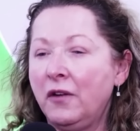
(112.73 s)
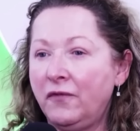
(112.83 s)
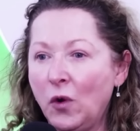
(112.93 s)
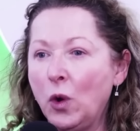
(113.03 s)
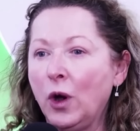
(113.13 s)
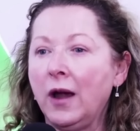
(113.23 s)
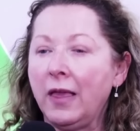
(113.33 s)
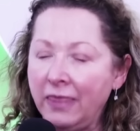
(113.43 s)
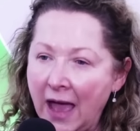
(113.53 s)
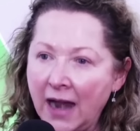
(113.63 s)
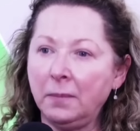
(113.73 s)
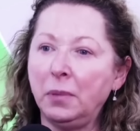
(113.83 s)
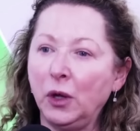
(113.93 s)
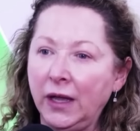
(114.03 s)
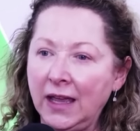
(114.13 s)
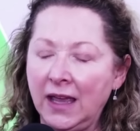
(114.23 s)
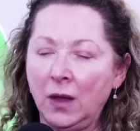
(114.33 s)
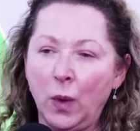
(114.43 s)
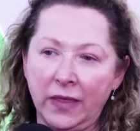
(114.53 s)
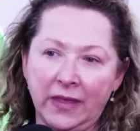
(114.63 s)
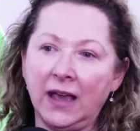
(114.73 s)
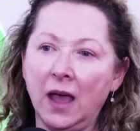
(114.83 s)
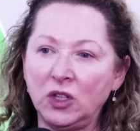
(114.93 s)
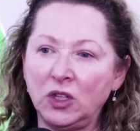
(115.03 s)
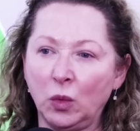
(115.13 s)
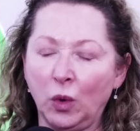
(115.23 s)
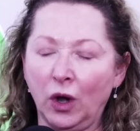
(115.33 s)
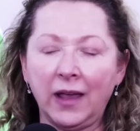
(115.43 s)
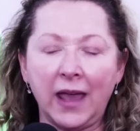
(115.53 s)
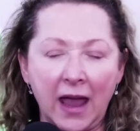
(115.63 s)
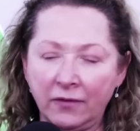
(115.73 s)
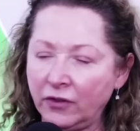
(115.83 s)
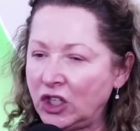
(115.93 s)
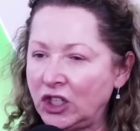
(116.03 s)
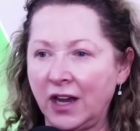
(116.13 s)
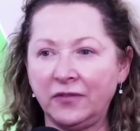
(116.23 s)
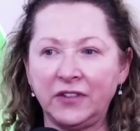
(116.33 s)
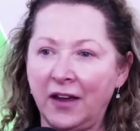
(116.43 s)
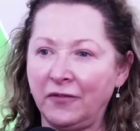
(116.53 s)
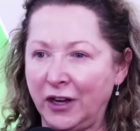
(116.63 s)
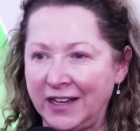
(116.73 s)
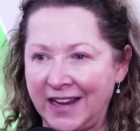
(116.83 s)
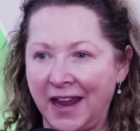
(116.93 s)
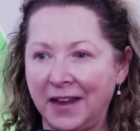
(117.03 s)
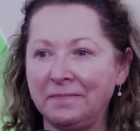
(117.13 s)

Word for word: for that employee when they come to work every shift, every day.